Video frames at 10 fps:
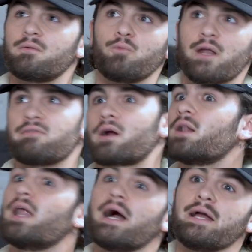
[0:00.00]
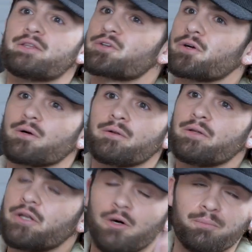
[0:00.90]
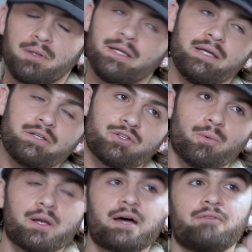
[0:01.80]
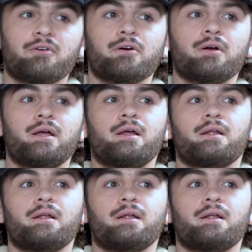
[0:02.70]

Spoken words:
whatever clients are, you know, pleased or whatever.